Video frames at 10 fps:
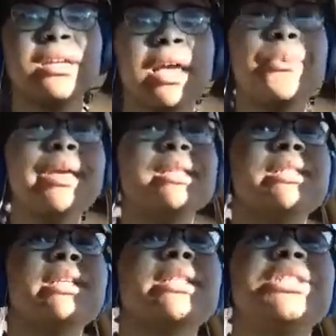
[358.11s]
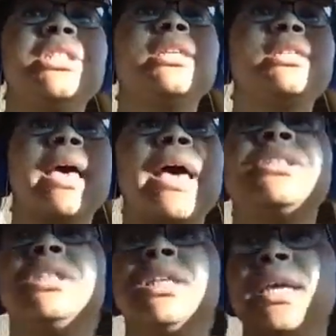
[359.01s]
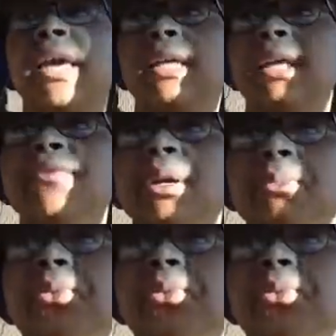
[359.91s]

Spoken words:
like, we can see that she is actually a living,